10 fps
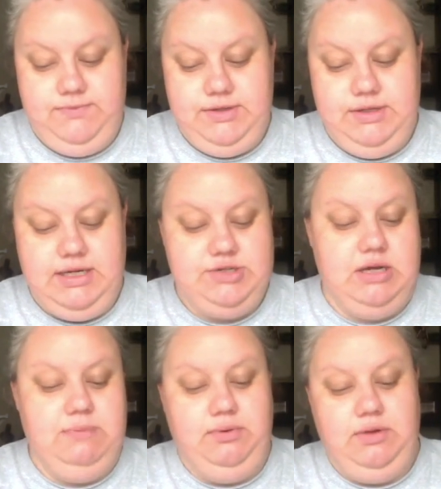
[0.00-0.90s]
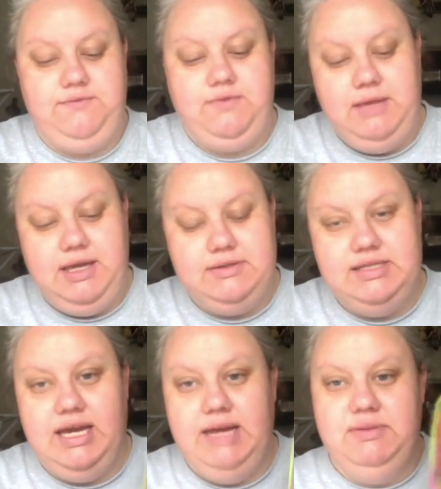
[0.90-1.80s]
So then I tried pulling it from the
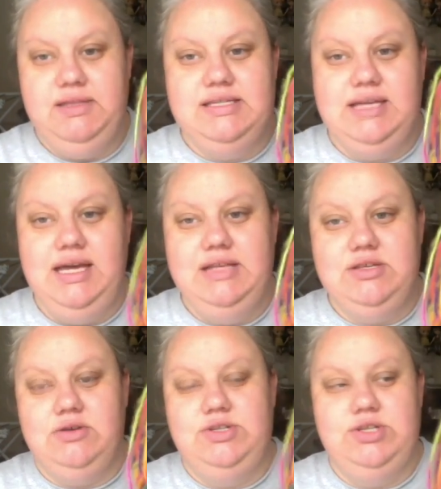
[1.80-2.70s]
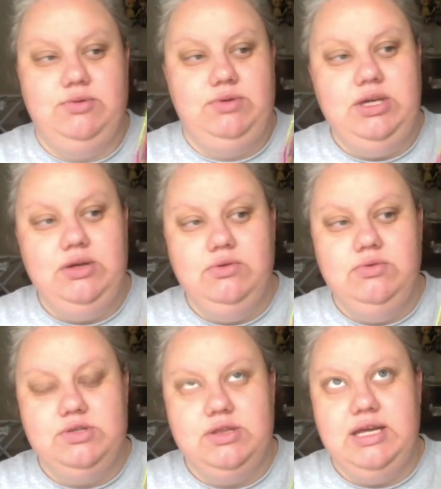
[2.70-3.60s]
outside, but these skeins are so
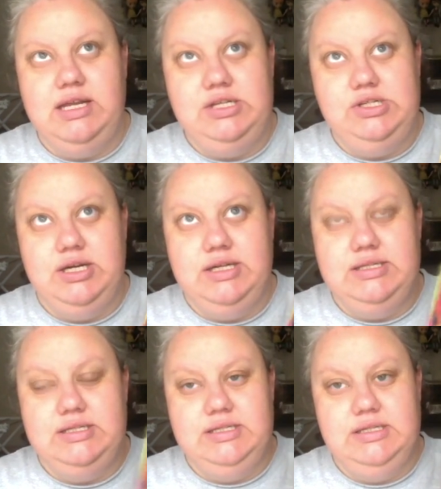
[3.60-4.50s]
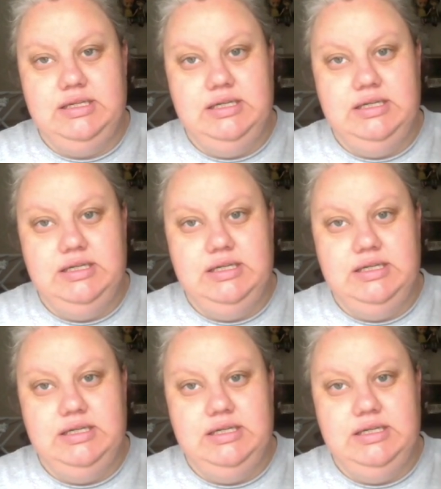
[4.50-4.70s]
huge that it just